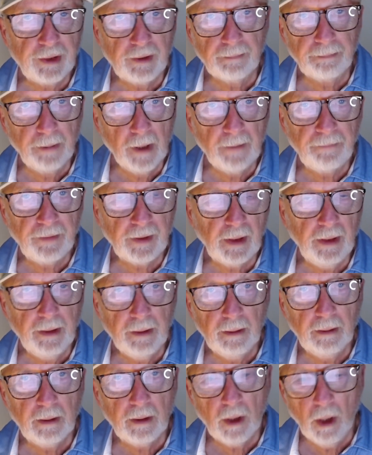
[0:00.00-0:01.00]
of perfectly
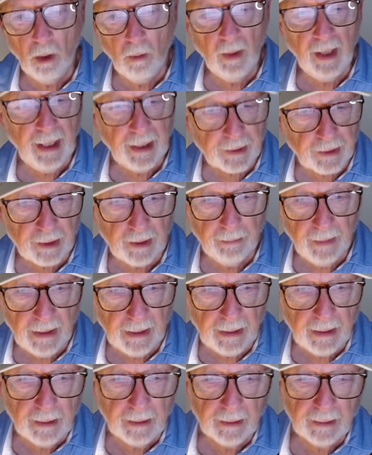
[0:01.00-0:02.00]
good coax to
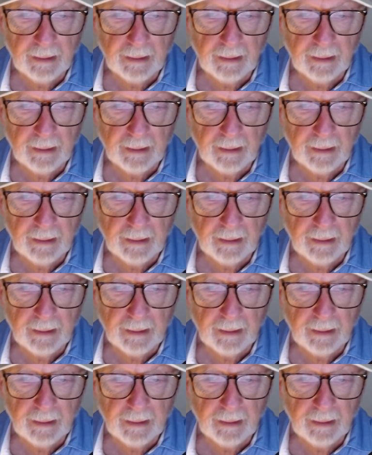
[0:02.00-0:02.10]
me.